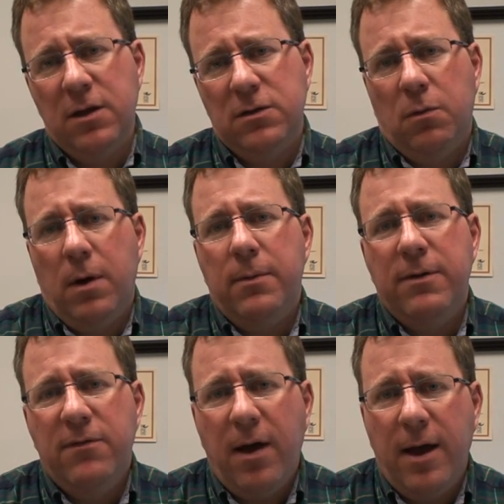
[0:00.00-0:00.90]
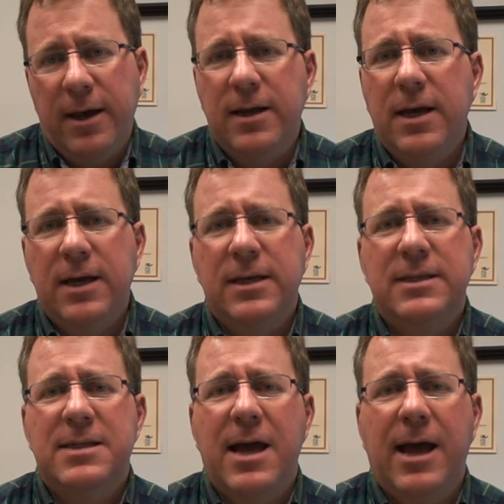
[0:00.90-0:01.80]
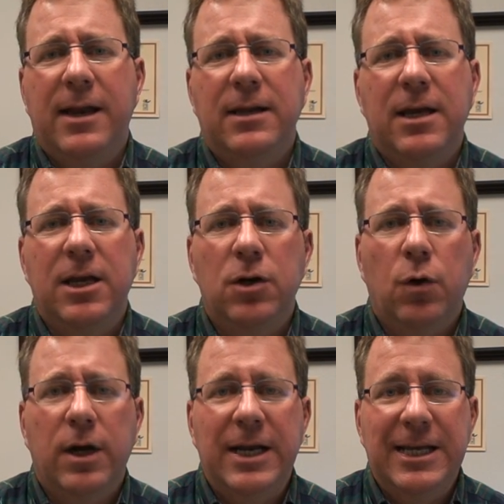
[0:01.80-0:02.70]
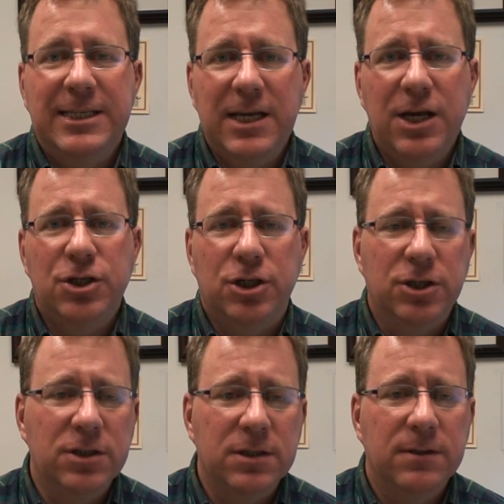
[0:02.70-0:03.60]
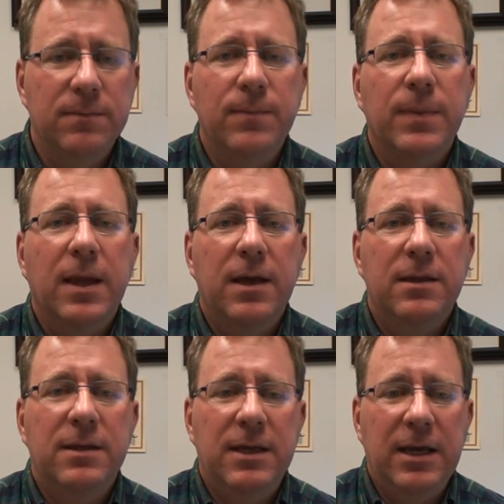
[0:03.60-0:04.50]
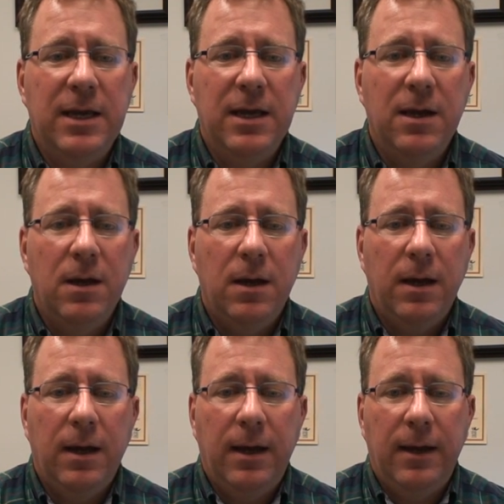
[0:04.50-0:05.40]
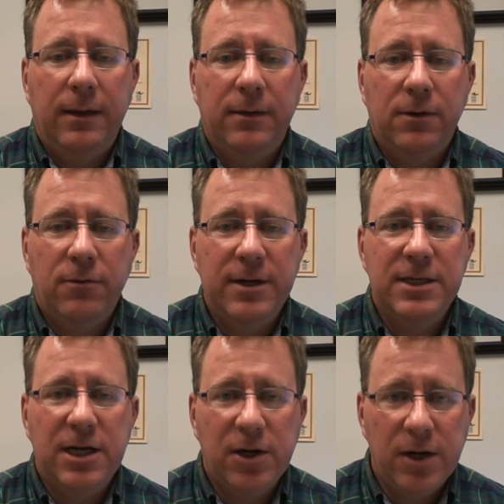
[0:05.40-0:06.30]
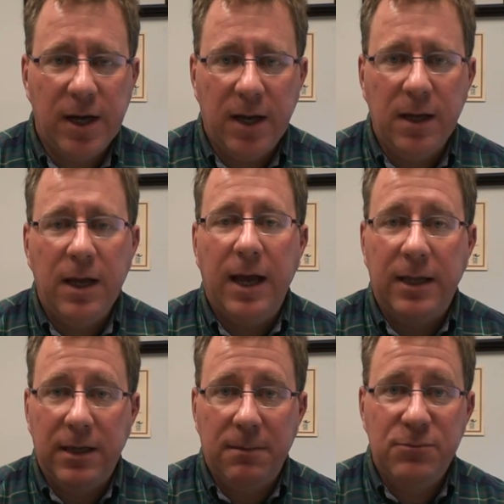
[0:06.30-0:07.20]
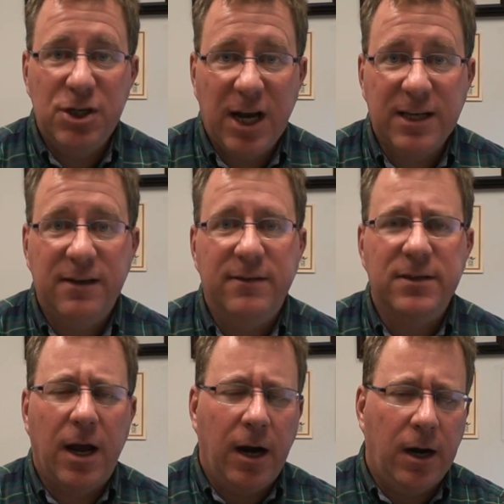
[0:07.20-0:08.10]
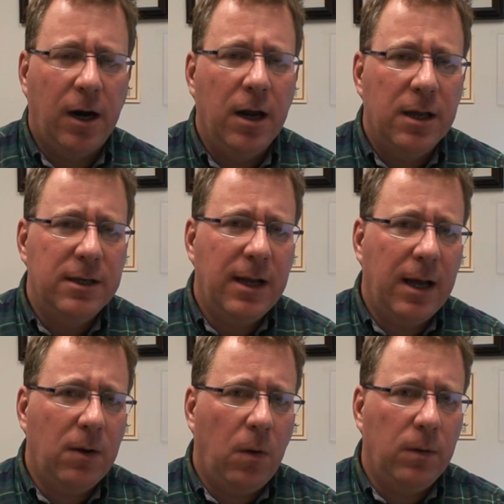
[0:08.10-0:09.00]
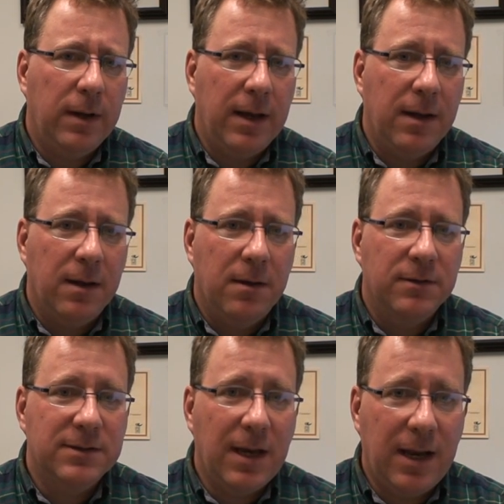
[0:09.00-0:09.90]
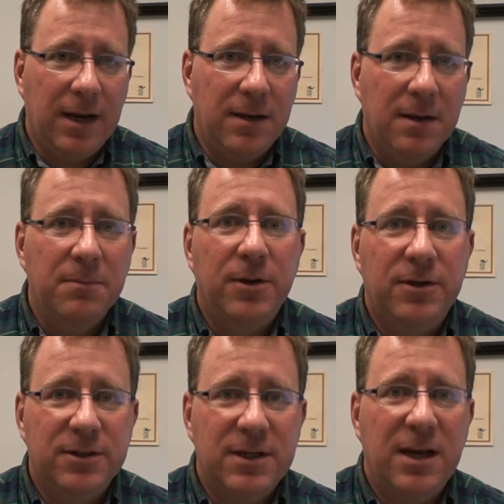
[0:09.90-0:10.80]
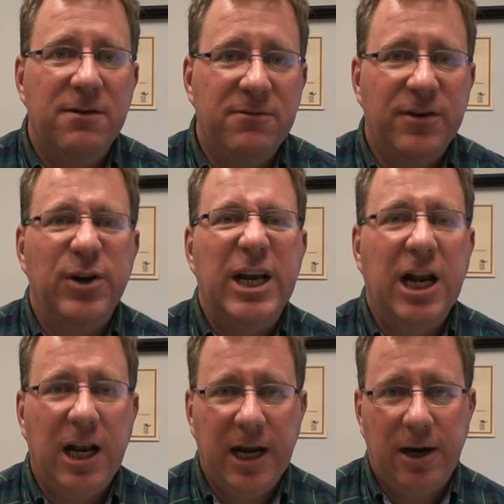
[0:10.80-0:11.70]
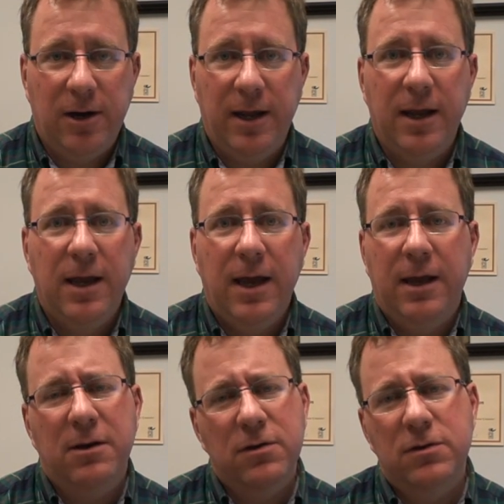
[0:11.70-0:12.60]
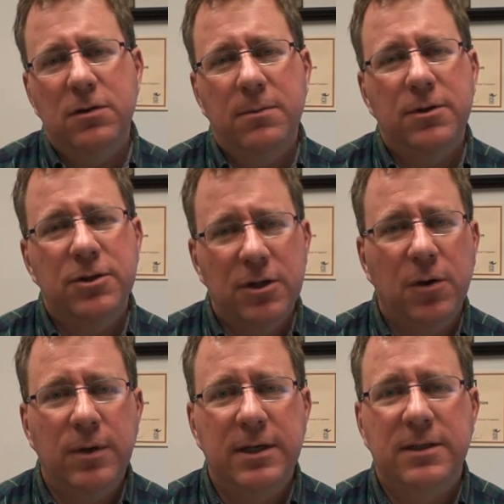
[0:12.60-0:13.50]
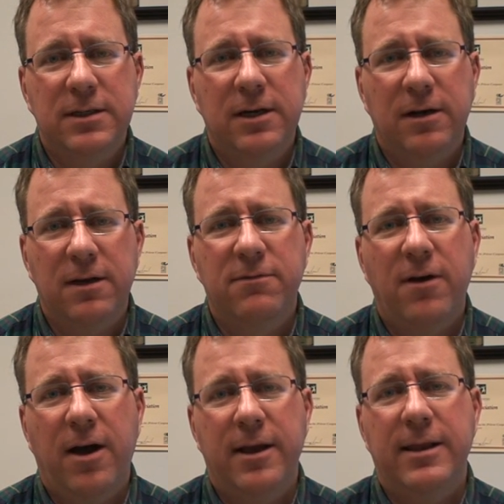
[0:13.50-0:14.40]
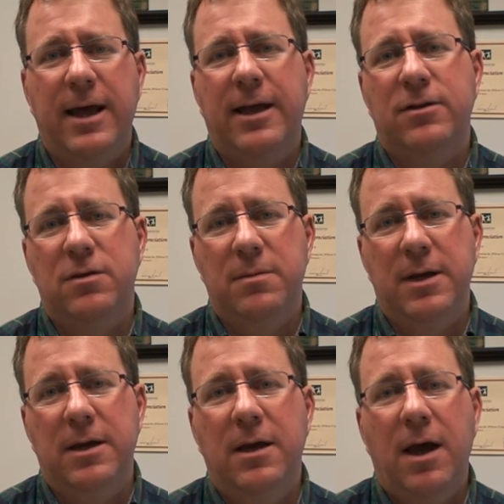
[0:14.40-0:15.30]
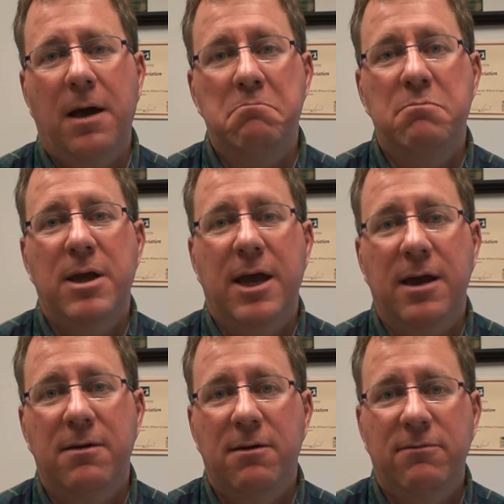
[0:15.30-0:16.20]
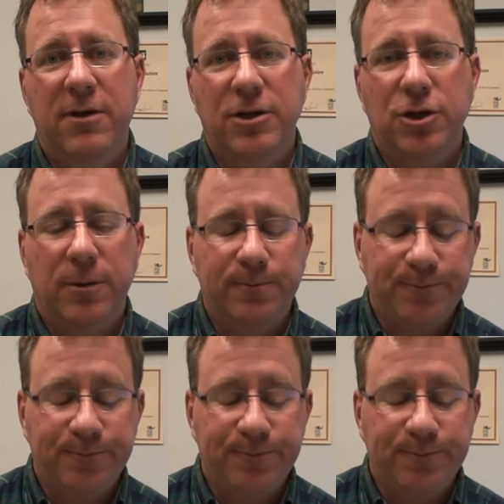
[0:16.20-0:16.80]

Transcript: So what we find is that in organizations, the criteria and the objectives are not only stated, but they're stated very clearly. And consumers, you don't necessarily find that to be a big feature.